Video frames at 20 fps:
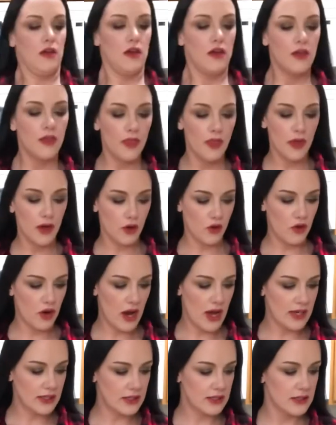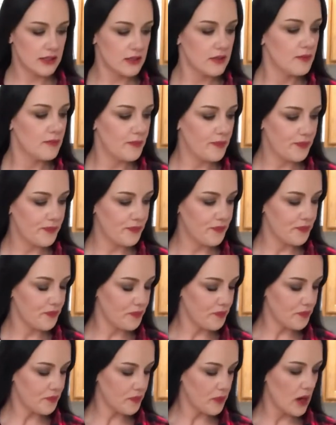The crust,
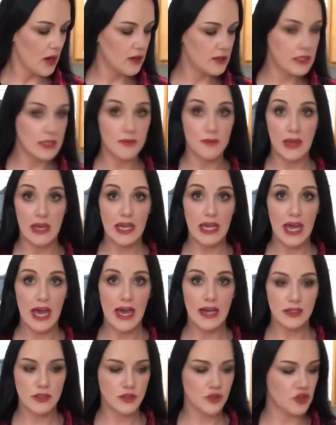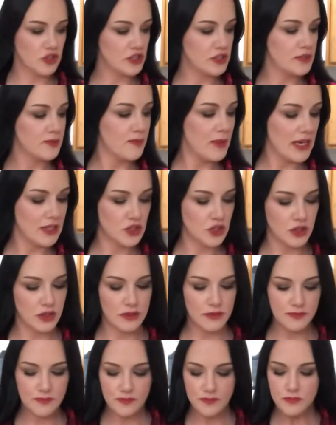to make it extra special,
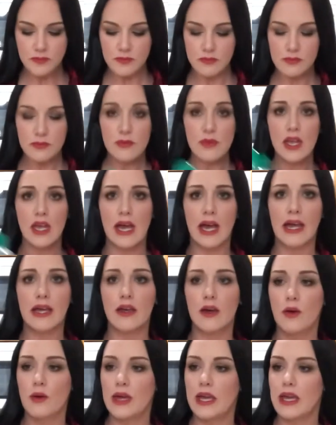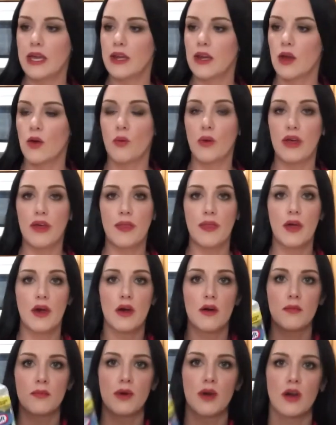I go in with
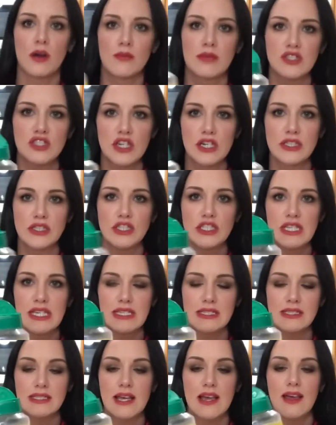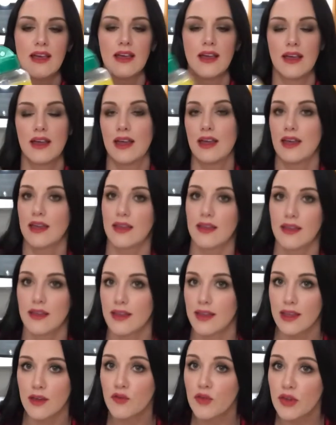Parmesan cheese.
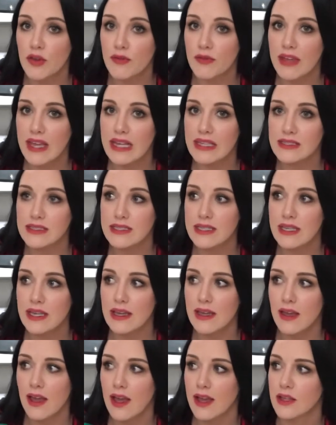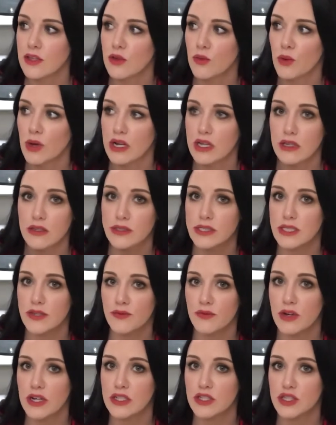If you're fancy and you want to use the
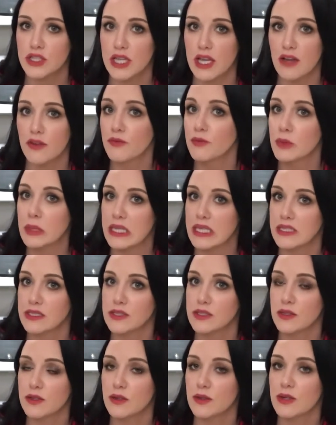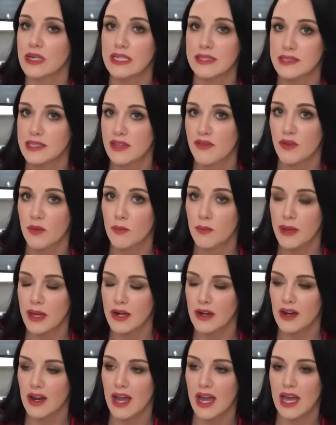fresh stuff, please do. It's even better.
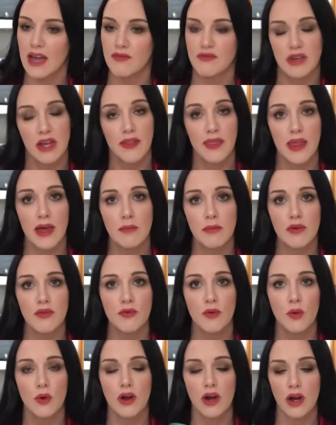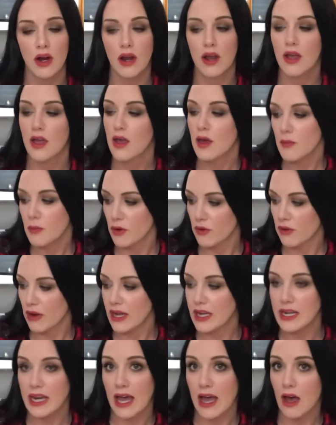I have done that before, but right
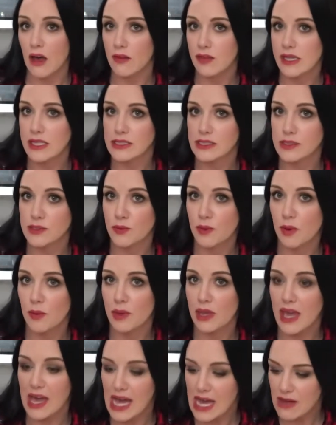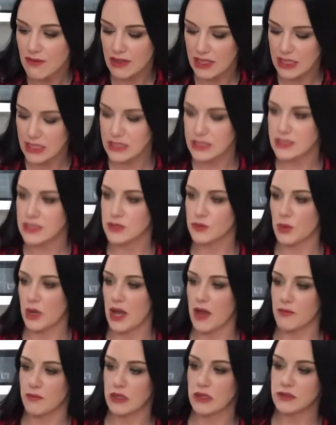now this is what we have and this is what
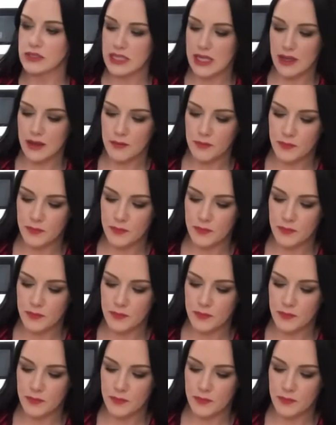I'm using.